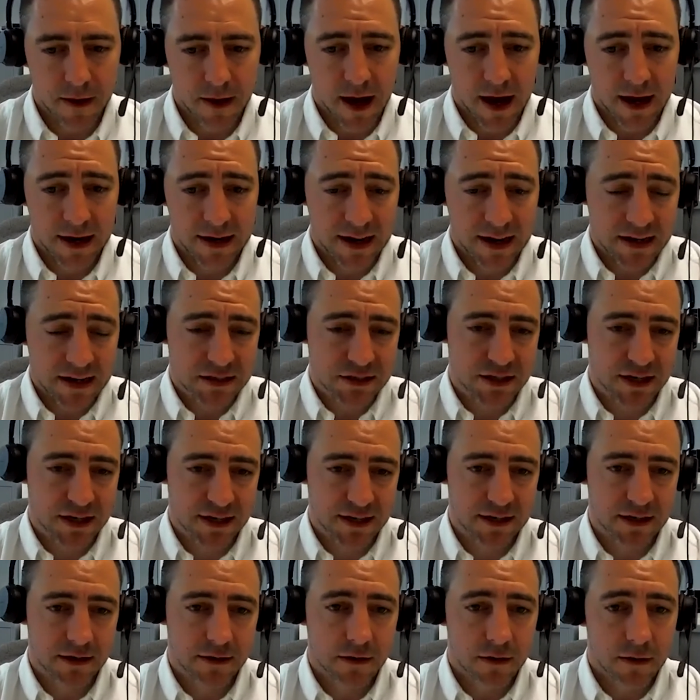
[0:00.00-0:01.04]
And
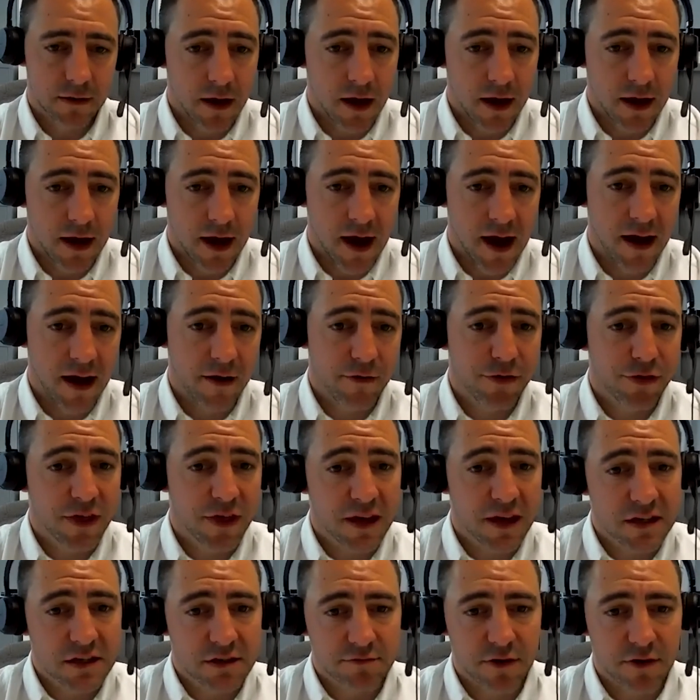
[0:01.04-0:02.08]
actually have
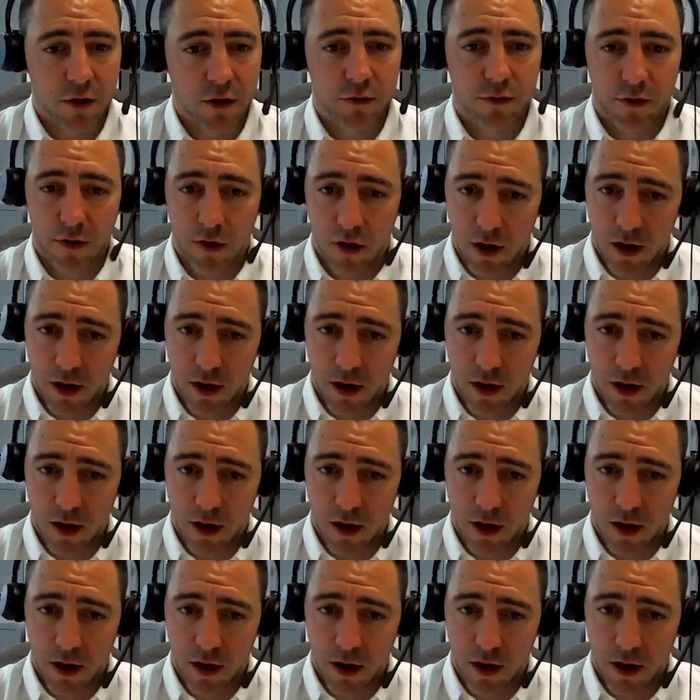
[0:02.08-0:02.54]
things around,